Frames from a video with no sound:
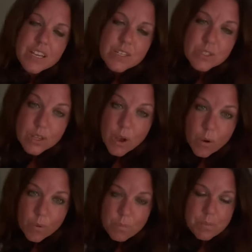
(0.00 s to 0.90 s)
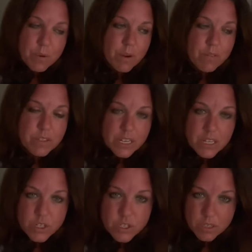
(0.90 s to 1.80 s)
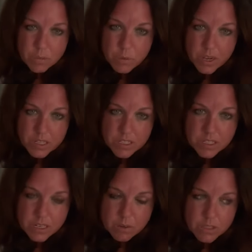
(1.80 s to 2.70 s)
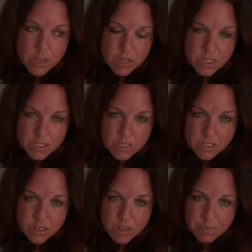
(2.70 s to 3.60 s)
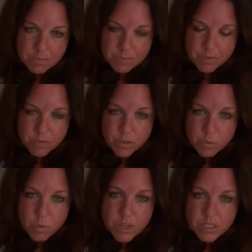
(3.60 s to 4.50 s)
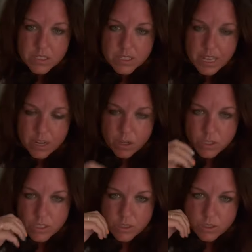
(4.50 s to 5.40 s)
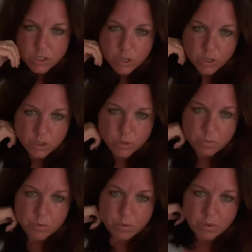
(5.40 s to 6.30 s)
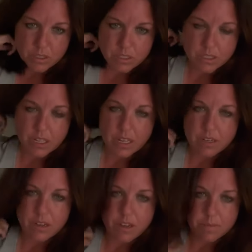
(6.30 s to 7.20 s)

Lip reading: So my revelation was, and I was talking to the ones that are still in our group, the ones that...